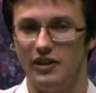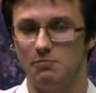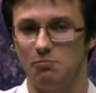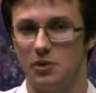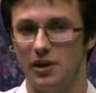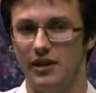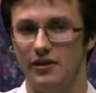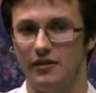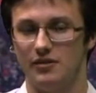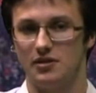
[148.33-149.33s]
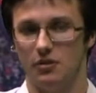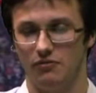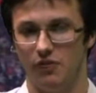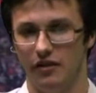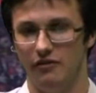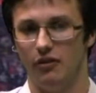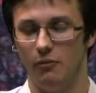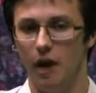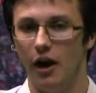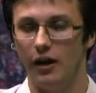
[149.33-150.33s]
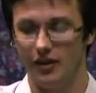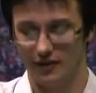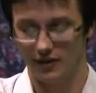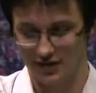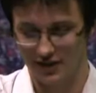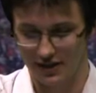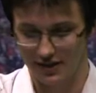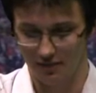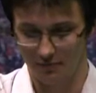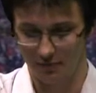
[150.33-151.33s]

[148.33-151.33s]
this brilliant sort of run of form earlier in the season?